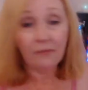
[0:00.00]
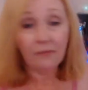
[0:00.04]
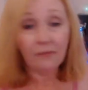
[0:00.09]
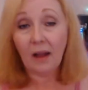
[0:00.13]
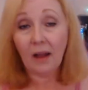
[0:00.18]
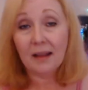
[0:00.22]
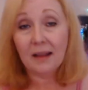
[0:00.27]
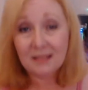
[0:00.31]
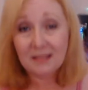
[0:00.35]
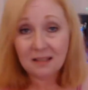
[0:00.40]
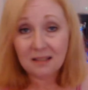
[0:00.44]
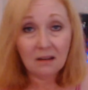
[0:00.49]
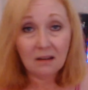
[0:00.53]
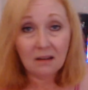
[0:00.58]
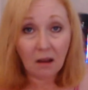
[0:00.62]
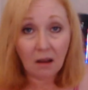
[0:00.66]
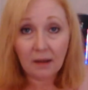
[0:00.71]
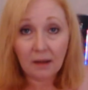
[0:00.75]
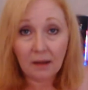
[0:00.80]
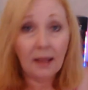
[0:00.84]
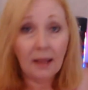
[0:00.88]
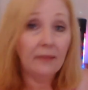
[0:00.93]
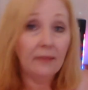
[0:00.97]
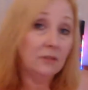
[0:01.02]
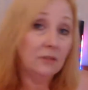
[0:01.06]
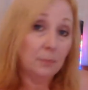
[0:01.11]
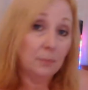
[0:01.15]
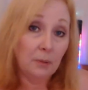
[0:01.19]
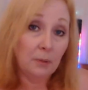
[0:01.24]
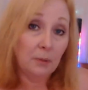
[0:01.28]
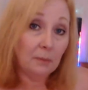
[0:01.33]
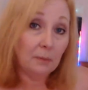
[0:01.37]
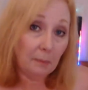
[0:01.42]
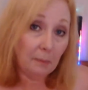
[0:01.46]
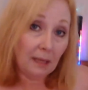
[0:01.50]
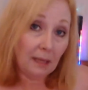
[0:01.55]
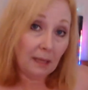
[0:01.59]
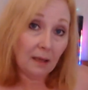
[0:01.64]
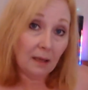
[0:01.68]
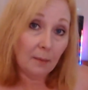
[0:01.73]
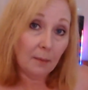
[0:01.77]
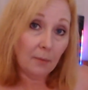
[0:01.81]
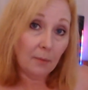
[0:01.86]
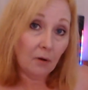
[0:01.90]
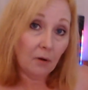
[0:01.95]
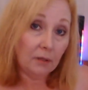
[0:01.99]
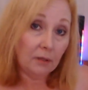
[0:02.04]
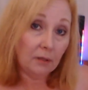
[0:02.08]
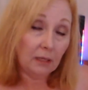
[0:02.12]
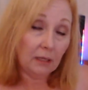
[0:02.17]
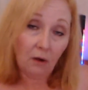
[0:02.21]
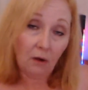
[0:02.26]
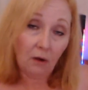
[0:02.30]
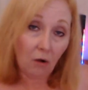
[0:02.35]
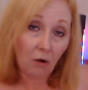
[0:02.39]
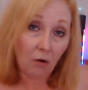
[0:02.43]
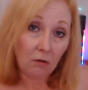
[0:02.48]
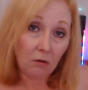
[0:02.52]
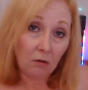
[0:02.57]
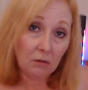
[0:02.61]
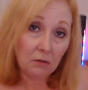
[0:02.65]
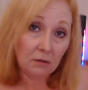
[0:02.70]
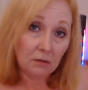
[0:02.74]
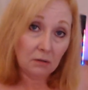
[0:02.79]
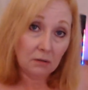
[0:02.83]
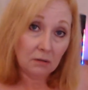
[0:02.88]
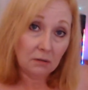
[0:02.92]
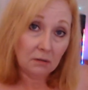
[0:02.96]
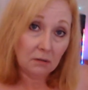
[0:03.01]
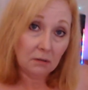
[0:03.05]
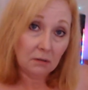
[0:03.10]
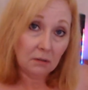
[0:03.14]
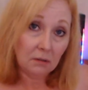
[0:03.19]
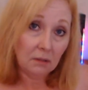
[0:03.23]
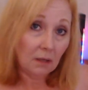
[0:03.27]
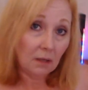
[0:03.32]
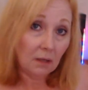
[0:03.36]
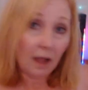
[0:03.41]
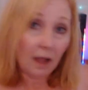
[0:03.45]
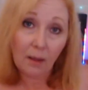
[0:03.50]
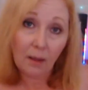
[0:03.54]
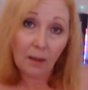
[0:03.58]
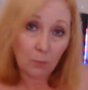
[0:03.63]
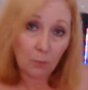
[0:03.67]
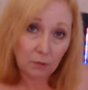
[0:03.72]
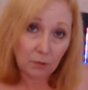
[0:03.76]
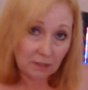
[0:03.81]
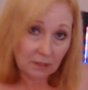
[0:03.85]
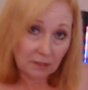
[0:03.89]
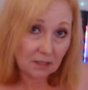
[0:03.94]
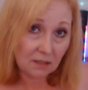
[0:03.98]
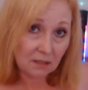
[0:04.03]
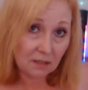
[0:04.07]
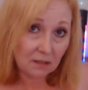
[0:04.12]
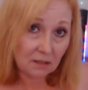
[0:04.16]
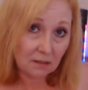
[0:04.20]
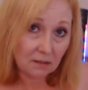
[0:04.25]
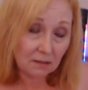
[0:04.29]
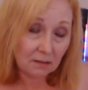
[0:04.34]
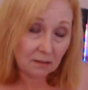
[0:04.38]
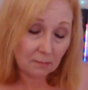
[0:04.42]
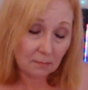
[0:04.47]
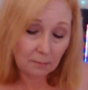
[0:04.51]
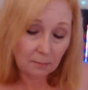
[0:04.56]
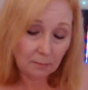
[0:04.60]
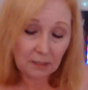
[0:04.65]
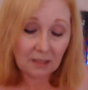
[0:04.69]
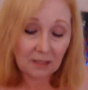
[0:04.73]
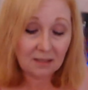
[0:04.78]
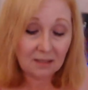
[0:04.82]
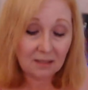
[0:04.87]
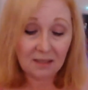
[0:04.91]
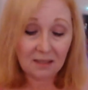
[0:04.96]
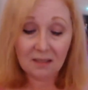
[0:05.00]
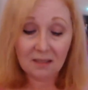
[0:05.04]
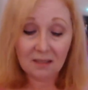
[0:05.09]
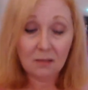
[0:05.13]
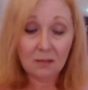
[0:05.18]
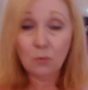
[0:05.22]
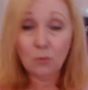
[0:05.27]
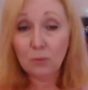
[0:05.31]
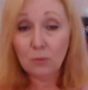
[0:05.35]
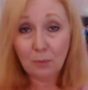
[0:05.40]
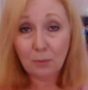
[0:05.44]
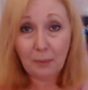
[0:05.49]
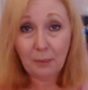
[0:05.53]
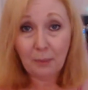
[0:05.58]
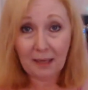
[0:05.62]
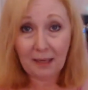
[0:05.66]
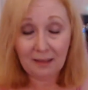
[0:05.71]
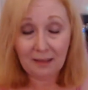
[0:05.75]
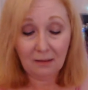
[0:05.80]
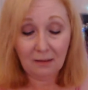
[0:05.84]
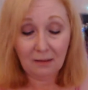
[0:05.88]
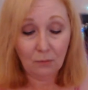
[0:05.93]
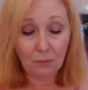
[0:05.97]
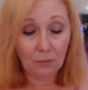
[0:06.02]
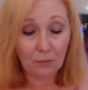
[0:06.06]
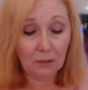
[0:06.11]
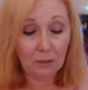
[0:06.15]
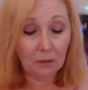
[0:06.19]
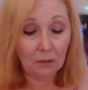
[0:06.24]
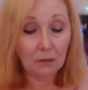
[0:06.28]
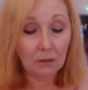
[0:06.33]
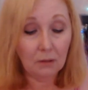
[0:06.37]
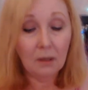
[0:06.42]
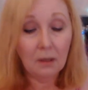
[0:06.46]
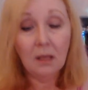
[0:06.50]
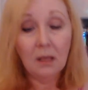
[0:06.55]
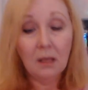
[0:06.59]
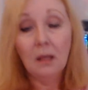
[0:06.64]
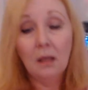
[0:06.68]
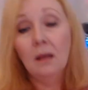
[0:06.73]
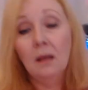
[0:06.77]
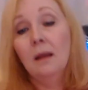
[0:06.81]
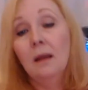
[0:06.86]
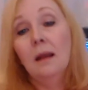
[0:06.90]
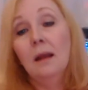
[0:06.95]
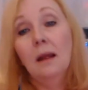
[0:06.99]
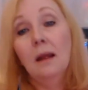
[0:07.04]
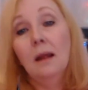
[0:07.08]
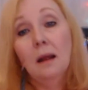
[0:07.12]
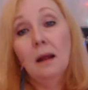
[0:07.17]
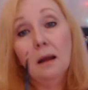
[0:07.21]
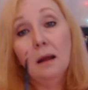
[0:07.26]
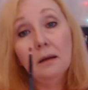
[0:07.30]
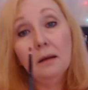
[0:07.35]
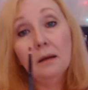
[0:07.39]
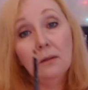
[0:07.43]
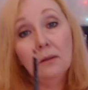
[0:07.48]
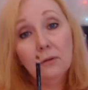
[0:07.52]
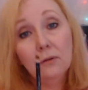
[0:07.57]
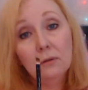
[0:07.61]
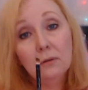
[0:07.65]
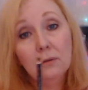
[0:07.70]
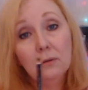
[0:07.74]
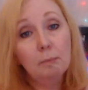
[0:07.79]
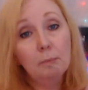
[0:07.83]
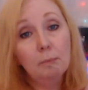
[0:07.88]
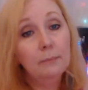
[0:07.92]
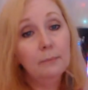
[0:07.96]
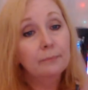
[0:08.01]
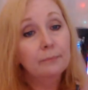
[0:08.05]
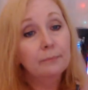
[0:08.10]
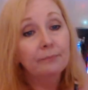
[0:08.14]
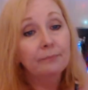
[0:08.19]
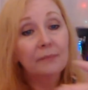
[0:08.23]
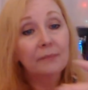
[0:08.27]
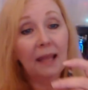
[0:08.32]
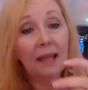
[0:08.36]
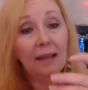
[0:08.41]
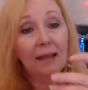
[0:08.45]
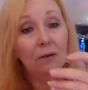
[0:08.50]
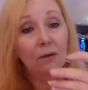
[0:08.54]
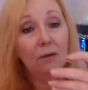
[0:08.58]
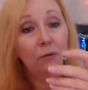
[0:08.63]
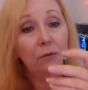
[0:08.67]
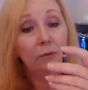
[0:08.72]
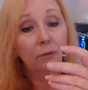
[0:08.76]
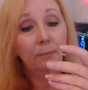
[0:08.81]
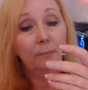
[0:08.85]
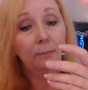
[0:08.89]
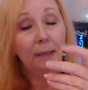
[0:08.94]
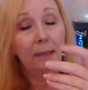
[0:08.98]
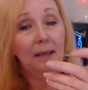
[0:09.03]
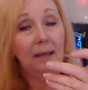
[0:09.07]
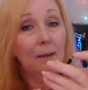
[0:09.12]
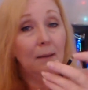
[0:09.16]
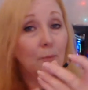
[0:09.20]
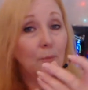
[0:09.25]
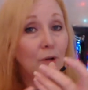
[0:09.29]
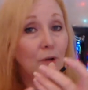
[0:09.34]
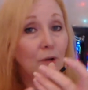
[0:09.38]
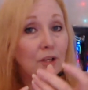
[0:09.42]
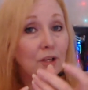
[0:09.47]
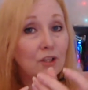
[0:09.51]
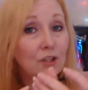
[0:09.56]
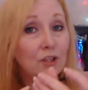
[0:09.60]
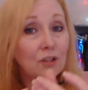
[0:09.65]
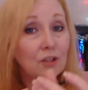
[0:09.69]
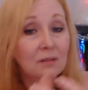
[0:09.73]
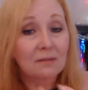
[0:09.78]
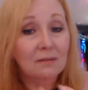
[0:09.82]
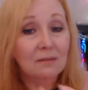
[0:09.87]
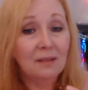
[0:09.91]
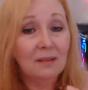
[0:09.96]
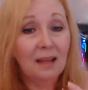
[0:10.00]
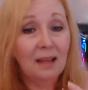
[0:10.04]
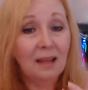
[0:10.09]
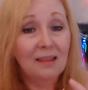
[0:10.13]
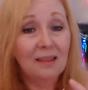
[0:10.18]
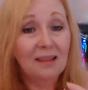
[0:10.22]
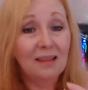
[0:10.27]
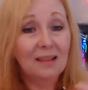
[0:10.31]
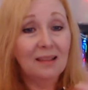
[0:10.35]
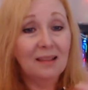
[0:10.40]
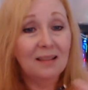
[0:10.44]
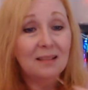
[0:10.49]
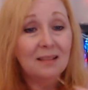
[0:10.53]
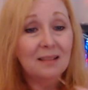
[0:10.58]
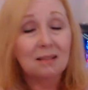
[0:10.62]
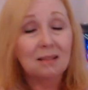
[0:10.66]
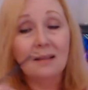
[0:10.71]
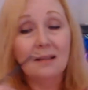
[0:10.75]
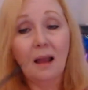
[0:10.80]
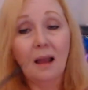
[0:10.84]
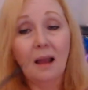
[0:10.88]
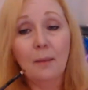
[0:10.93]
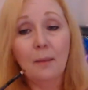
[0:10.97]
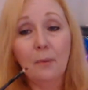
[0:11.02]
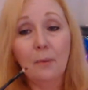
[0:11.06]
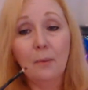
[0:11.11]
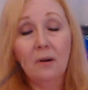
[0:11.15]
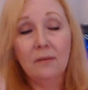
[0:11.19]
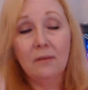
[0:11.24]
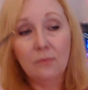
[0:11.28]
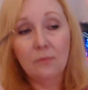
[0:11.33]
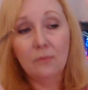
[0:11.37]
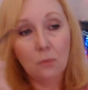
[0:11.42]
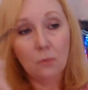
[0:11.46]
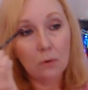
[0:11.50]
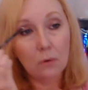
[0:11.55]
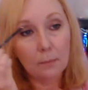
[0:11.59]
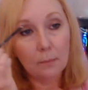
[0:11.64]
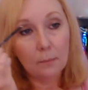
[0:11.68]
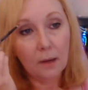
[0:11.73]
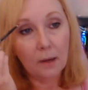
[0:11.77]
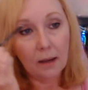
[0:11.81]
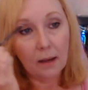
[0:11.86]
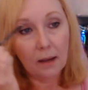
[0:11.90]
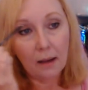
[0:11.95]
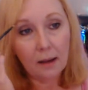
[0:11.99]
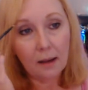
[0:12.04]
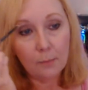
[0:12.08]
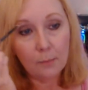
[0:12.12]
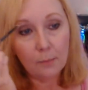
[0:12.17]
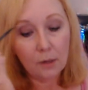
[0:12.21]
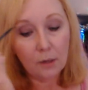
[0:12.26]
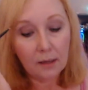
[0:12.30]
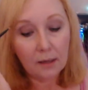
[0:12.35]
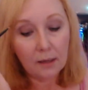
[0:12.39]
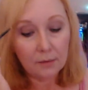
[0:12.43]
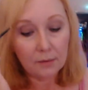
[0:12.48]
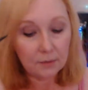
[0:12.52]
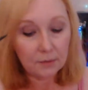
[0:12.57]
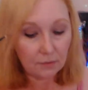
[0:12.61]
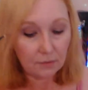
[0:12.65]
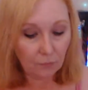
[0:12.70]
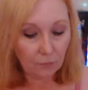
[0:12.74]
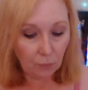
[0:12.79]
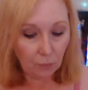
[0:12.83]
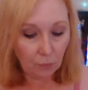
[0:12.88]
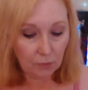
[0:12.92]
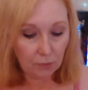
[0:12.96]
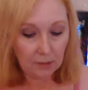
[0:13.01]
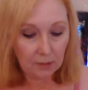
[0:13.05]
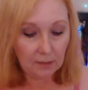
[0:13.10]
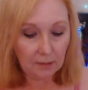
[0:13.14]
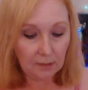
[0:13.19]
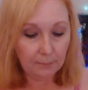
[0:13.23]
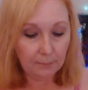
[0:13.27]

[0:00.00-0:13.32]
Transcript: I did not have to put makeup on at all, I wouldn't. Because it's a real pain in the rear. Another little angled makeup brush. I think this I bought for my eyebrows for the